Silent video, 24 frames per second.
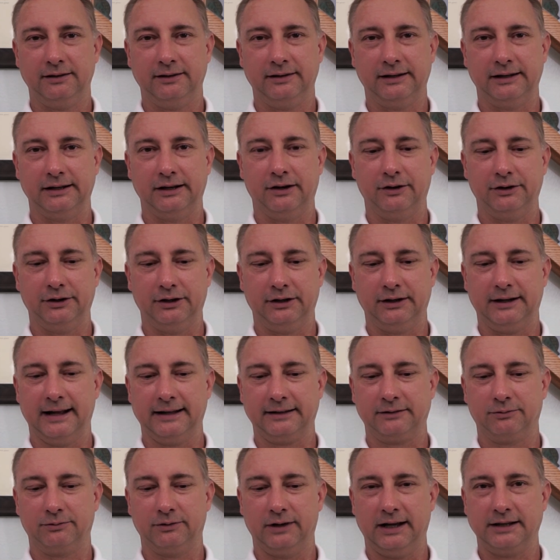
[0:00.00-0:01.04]
You know, you
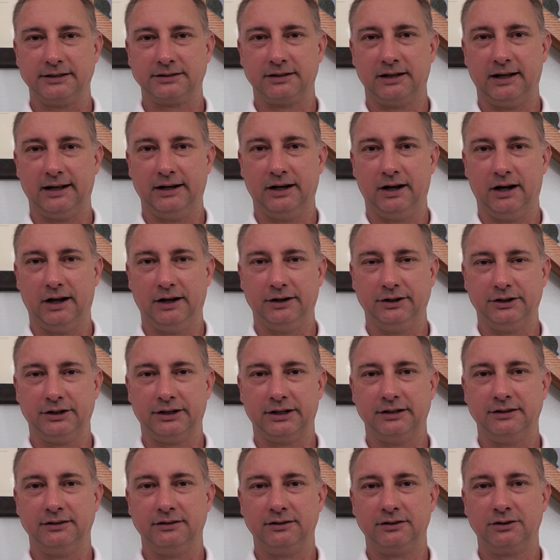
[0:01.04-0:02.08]
got the flashlight on, you
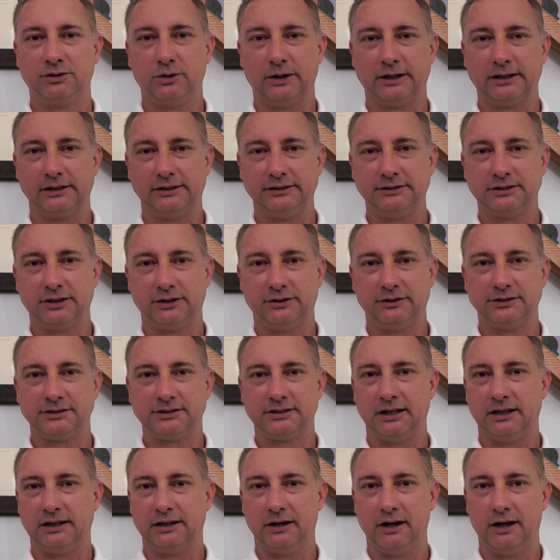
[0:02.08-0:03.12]
can quickly turn the
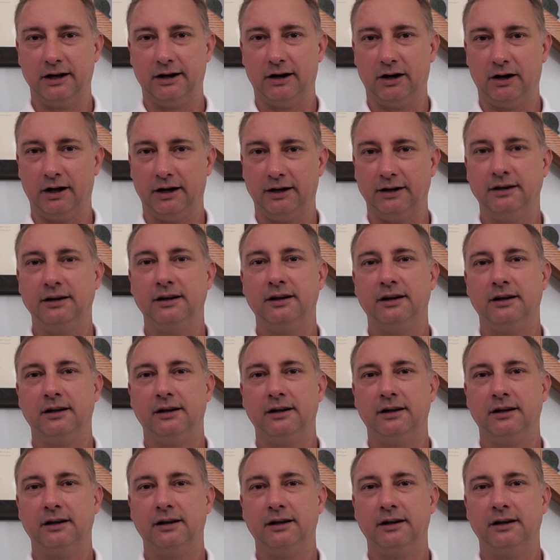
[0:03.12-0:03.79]
stun gun on